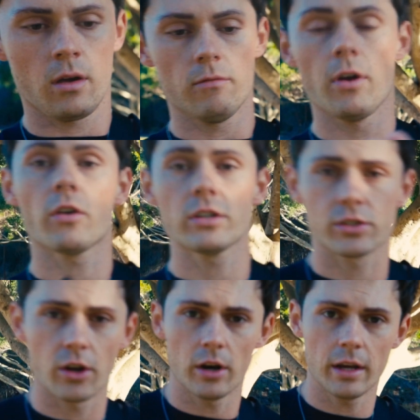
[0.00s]
Very
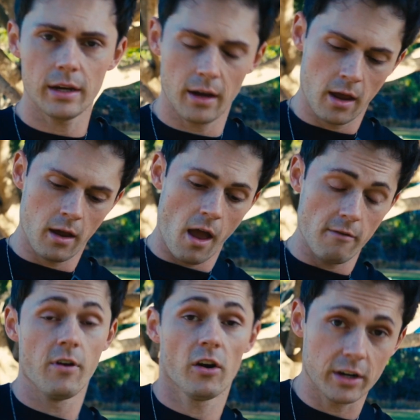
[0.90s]
sturdy,
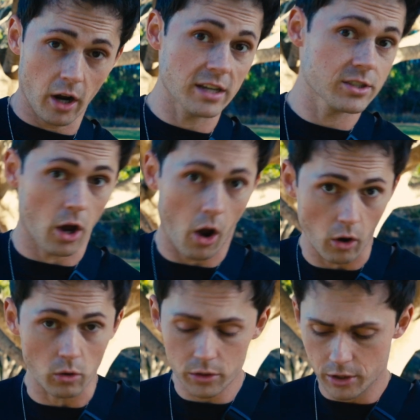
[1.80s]
very nice to
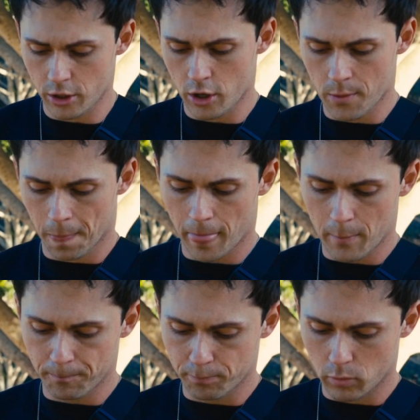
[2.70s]
hold.
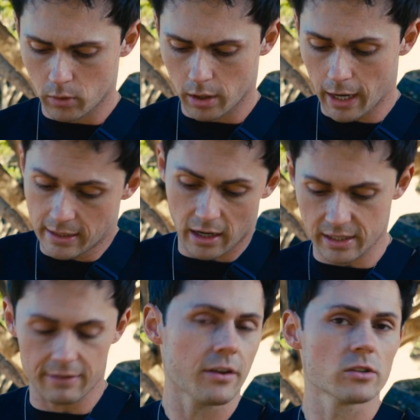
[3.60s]
It
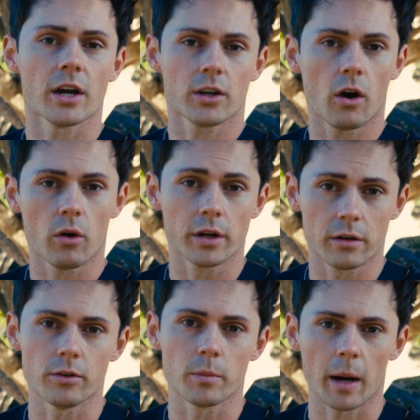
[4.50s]
feels like you're holding
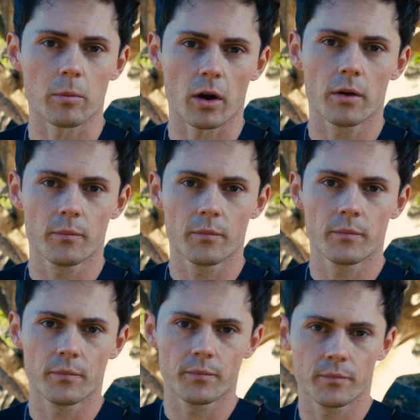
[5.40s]
a film camera.
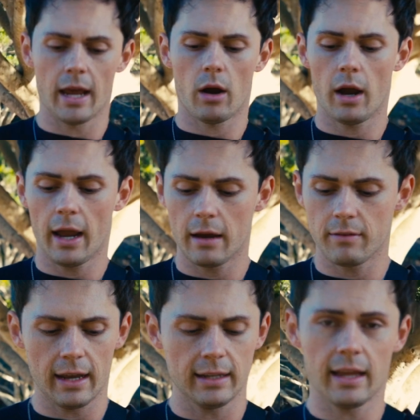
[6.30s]
Now I
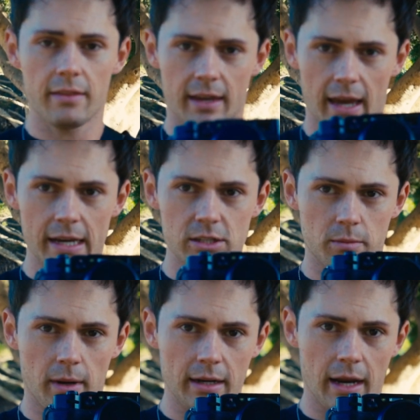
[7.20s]
have a leather case
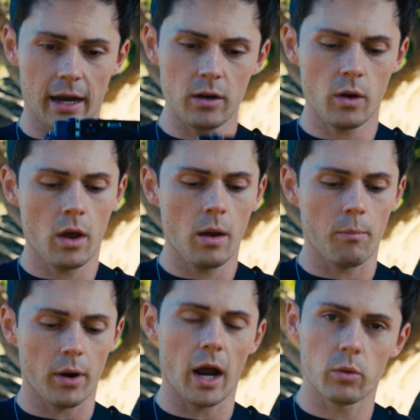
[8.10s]
on mine now,
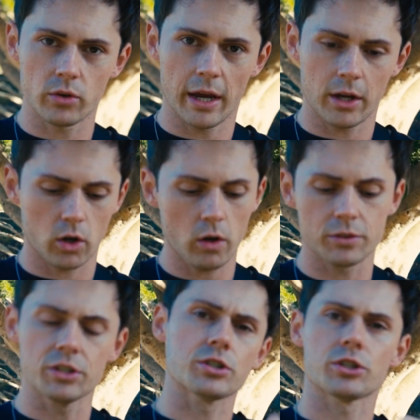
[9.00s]
but I will take it
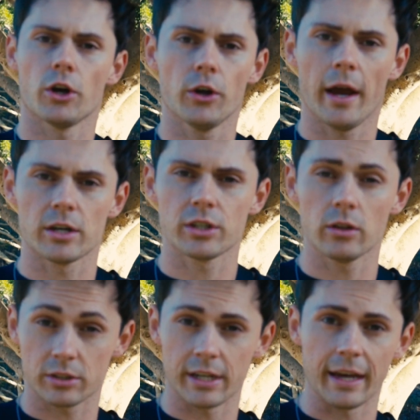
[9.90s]
off just to show you how she
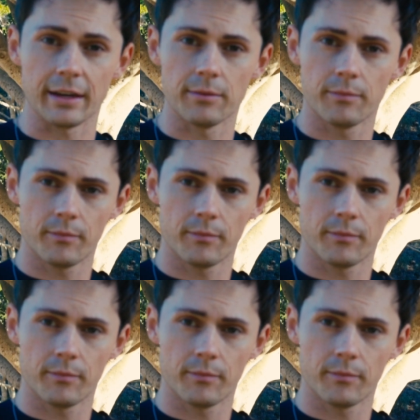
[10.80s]
looks naked.